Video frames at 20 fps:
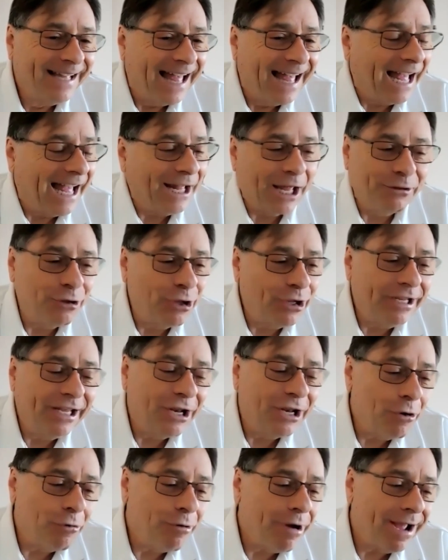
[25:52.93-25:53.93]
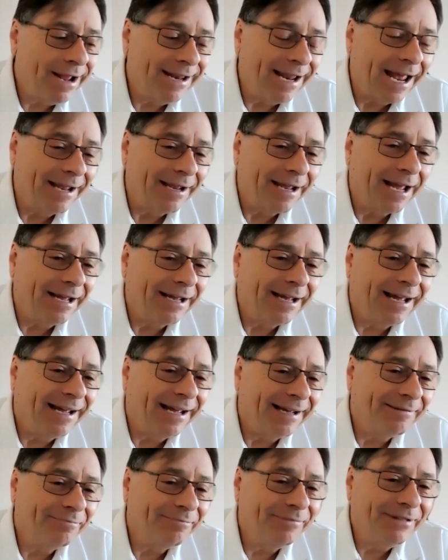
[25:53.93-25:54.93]
And you know what?
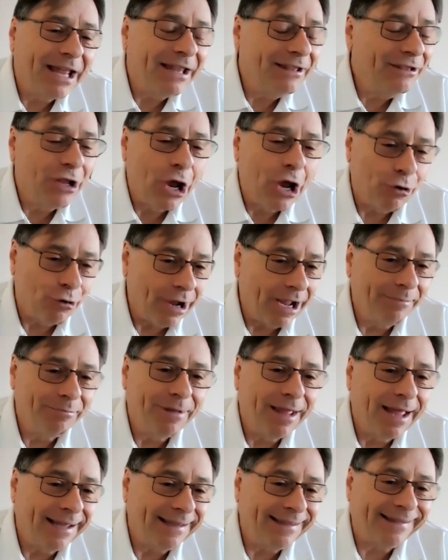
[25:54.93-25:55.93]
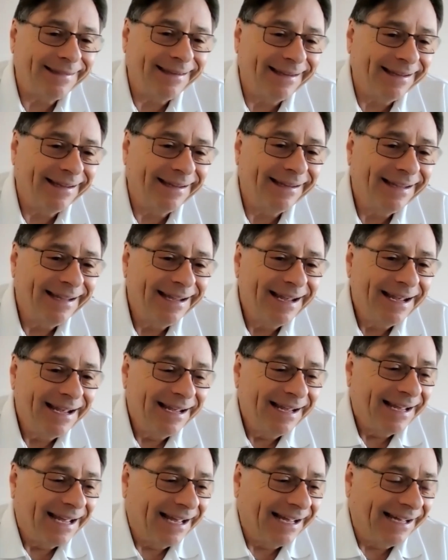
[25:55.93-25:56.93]
No, I'm not.
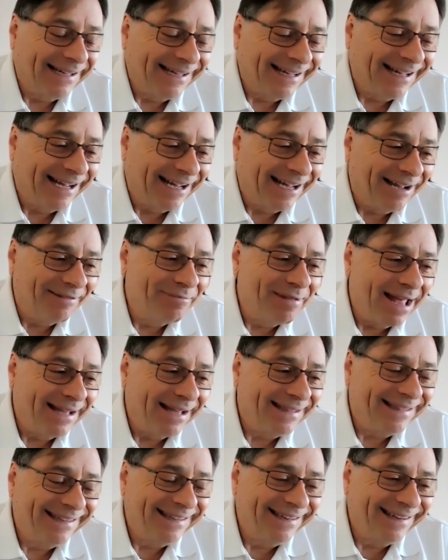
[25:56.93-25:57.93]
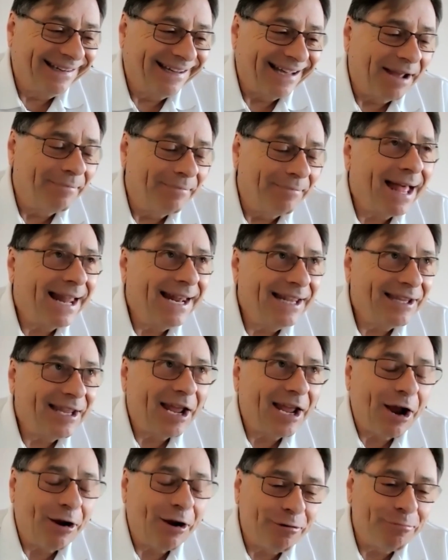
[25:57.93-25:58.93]
I'm not into
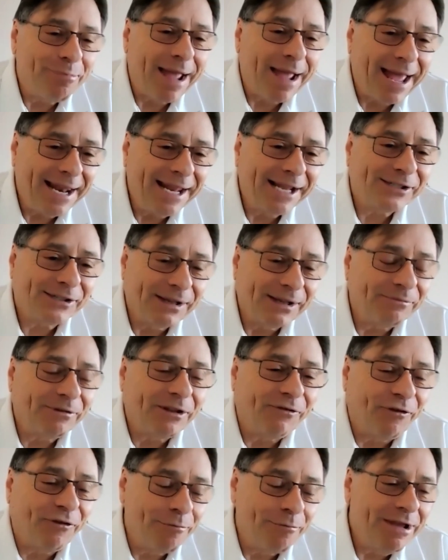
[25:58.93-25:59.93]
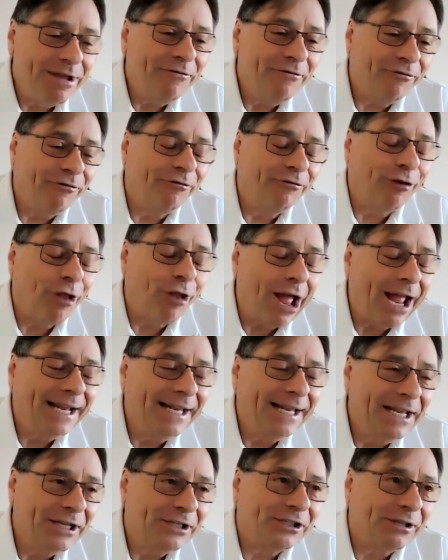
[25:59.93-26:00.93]
aerobatics. For me, flying
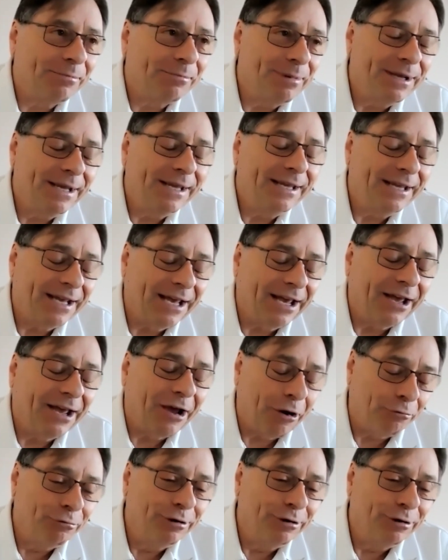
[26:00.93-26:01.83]
needs to be a